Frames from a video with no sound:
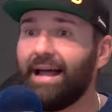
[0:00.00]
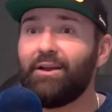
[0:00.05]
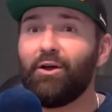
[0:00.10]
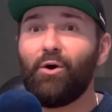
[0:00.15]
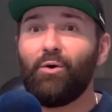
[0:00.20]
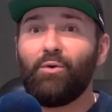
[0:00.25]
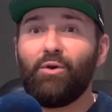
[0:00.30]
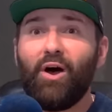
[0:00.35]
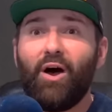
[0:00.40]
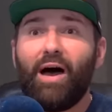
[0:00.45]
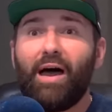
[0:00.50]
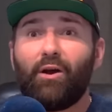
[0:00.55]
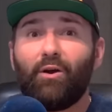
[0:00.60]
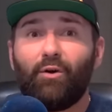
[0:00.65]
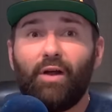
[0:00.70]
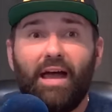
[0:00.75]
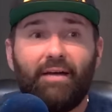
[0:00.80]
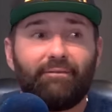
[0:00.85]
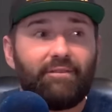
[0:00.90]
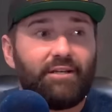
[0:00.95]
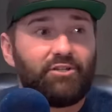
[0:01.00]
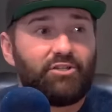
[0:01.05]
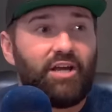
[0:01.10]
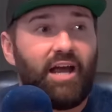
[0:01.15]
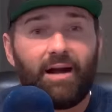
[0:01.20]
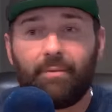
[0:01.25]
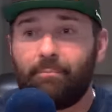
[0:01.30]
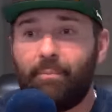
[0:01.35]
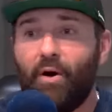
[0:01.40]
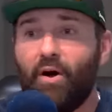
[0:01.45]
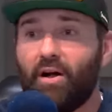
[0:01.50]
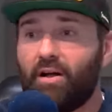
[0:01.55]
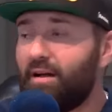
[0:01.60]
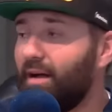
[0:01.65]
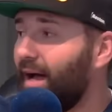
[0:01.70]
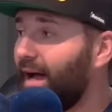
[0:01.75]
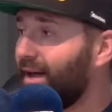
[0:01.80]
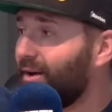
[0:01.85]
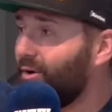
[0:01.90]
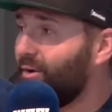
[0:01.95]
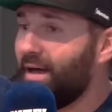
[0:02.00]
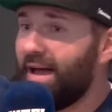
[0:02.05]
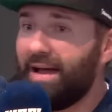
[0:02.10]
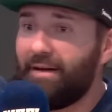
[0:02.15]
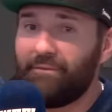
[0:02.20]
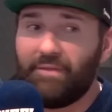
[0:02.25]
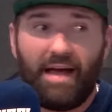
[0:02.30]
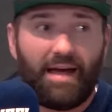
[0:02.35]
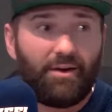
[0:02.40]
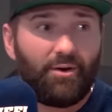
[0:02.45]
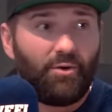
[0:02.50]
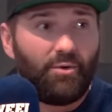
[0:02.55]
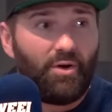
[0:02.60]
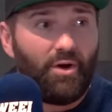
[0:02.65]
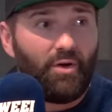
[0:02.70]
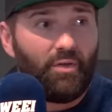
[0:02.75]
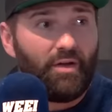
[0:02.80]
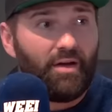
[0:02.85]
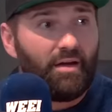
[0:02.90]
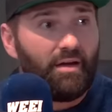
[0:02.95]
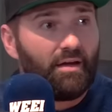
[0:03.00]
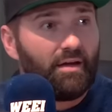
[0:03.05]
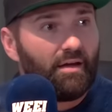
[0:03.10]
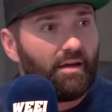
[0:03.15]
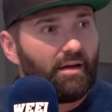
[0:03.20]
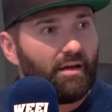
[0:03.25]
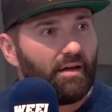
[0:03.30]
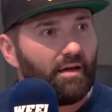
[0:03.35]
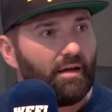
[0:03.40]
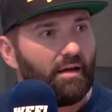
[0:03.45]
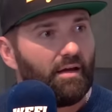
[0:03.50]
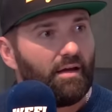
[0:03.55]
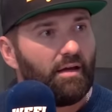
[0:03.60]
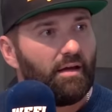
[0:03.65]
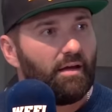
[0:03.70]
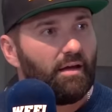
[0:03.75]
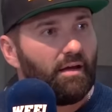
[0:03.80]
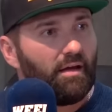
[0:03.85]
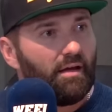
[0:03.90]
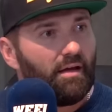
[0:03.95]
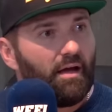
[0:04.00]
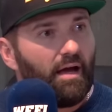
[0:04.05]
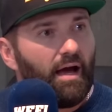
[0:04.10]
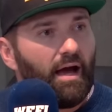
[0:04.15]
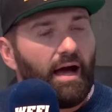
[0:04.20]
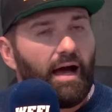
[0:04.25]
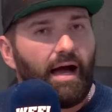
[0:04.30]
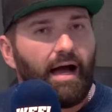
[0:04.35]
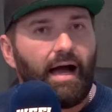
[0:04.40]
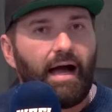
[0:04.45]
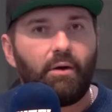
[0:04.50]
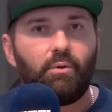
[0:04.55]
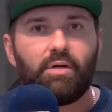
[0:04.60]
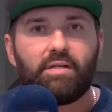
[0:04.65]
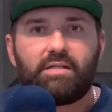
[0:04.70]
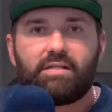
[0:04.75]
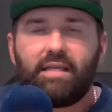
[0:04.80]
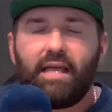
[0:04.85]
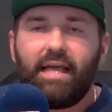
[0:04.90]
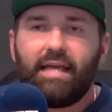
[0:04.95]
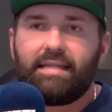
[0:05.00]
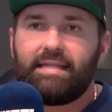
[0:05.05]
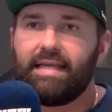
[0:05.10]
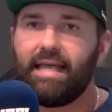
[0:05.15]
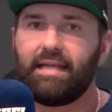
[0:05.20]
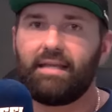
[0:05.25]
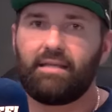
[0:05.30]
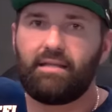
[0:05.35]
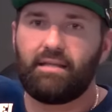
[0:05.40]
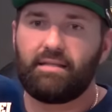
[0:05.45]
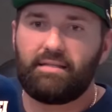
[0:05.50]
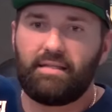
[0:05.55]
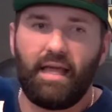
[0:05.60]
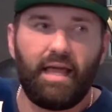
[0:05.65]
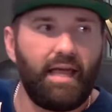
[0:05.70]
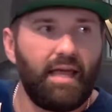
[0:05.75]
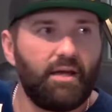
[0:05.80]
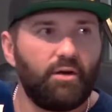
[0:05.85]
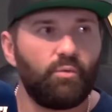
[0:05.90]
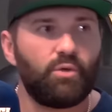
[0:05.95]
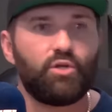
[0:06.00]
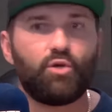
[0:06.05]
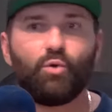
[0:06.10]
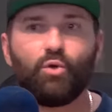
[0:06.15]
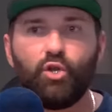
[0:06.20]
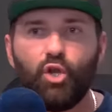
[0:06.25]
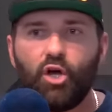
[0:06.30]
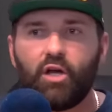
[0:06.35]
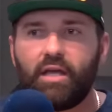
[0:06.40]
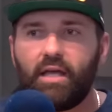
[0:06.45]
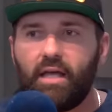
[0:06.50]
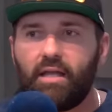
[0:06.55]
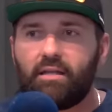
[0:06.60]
I don't know. I don't I'm have a checkbook. I don't I'm going to tell you. Is not on Robert Kraft? I would say at the end of the I mean, day, Bill when you look want...